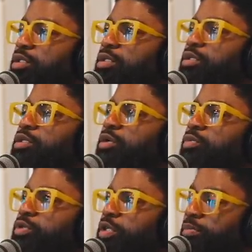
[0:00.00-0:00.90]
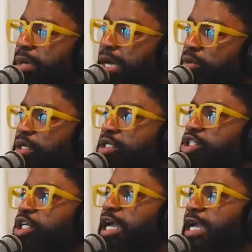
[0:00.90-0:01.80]
the the marriage
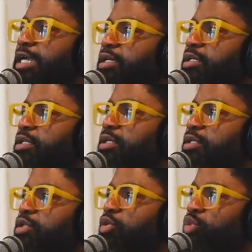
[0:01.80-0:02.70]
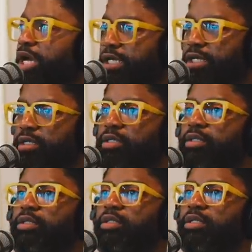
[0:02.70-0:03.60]
and the wedding
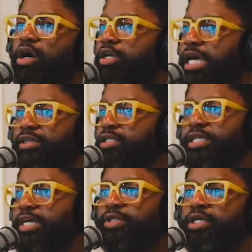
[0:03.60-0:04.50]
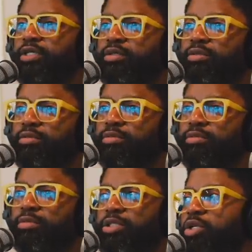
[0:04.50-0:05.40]
are not the same thing. Mm-hmm.
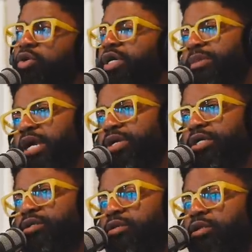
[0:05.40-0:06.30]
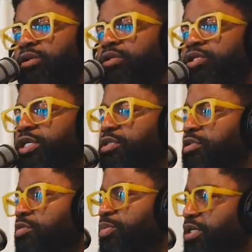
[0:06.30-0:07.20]
So go get married. Go to the justice
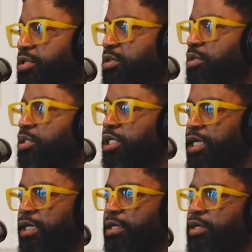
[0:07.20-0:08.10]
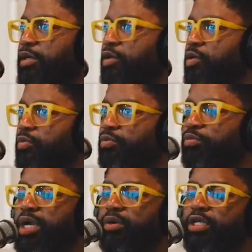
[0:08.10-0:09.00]
of peace. Get
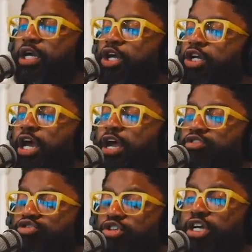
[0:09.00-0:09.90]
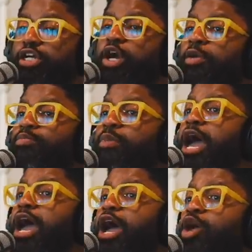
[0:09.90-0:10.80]
married. Let's get
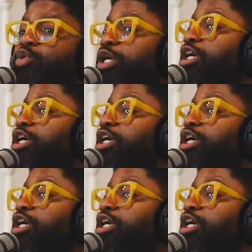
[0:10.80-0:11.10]
married.